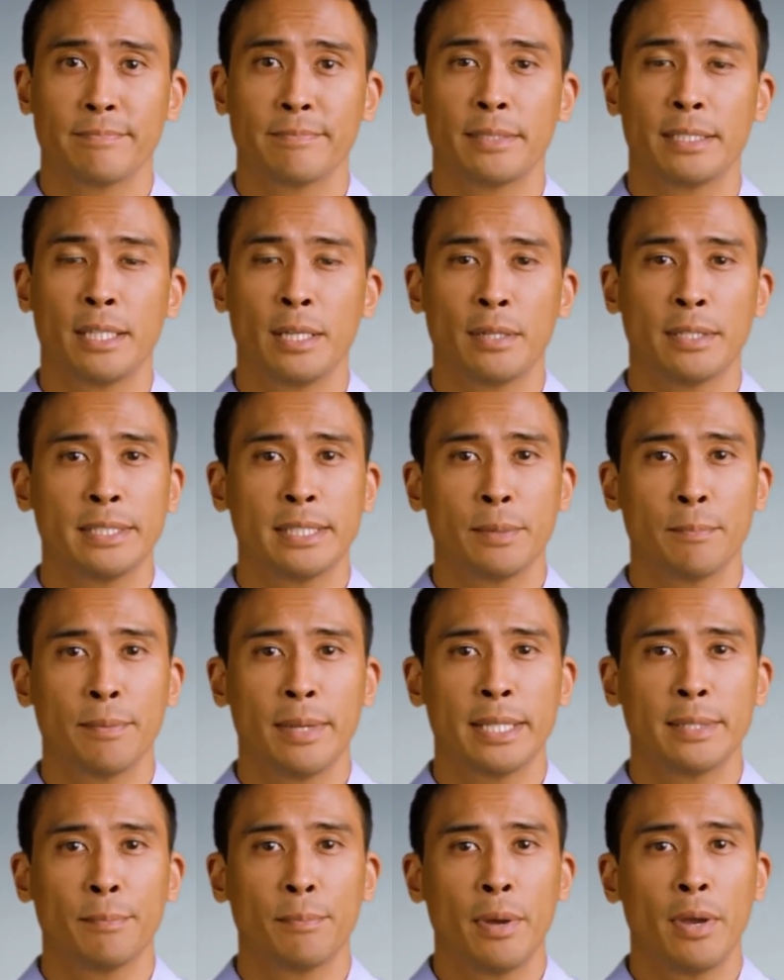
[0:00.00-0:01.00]
solicit
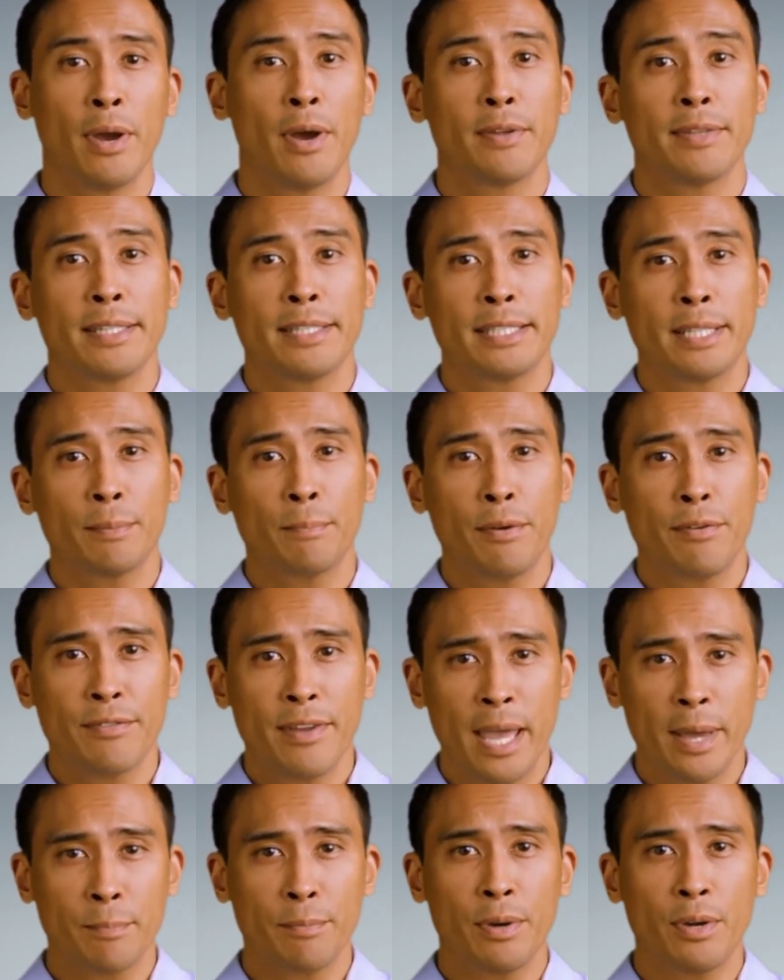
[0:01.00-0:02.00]
bids below the
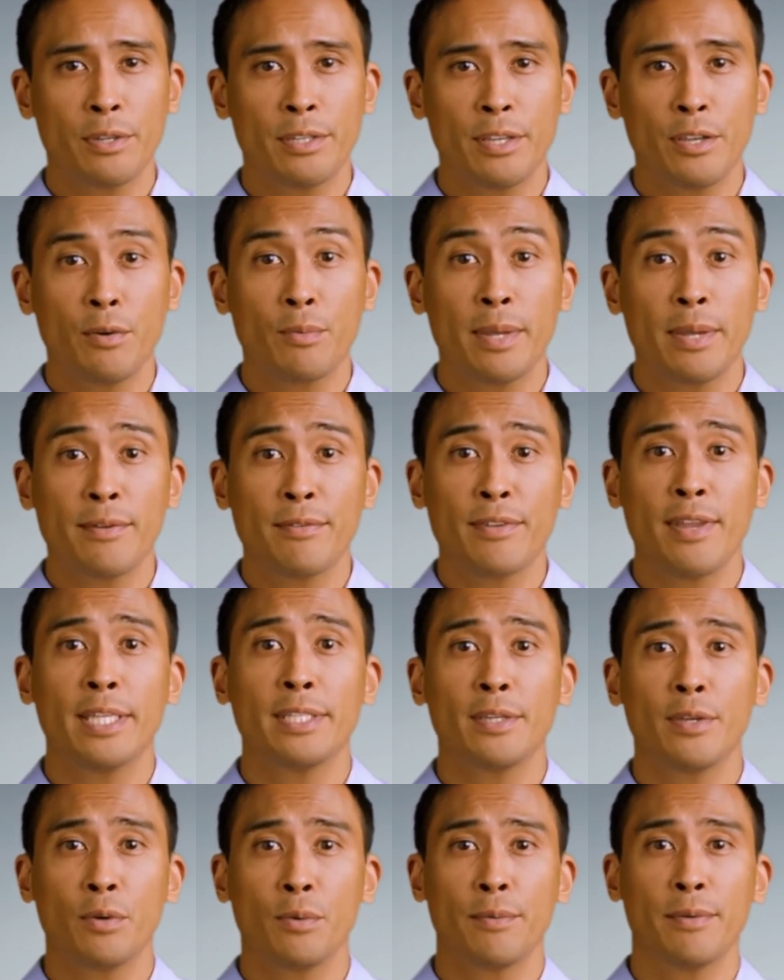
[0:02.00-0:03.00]
simplified procurement
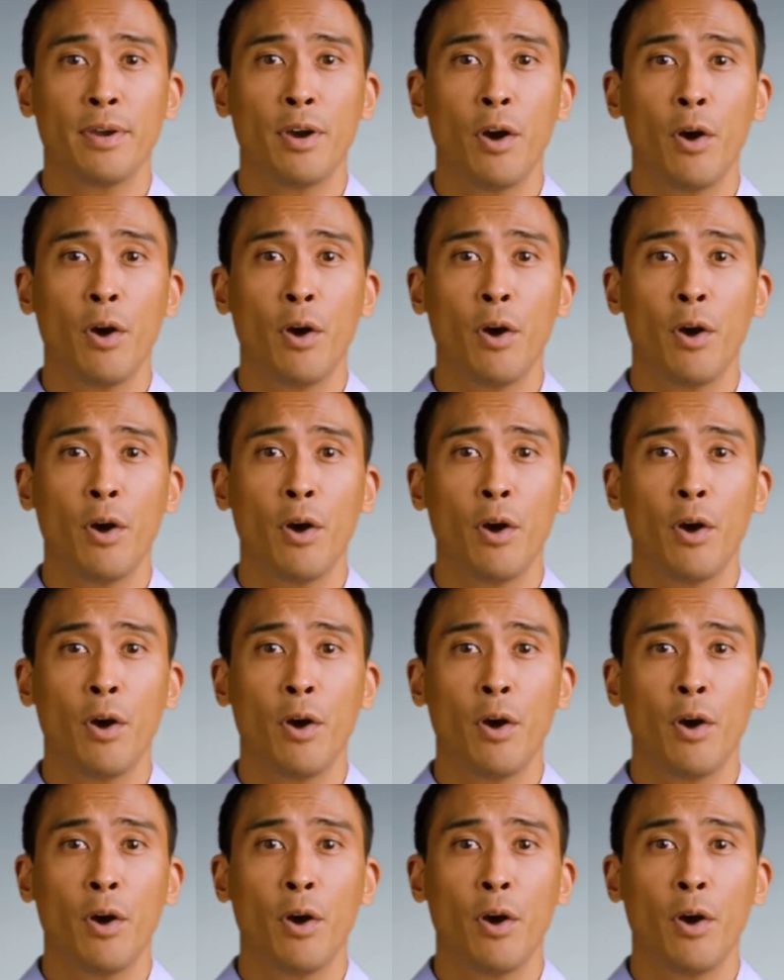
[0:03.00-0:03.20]
threshold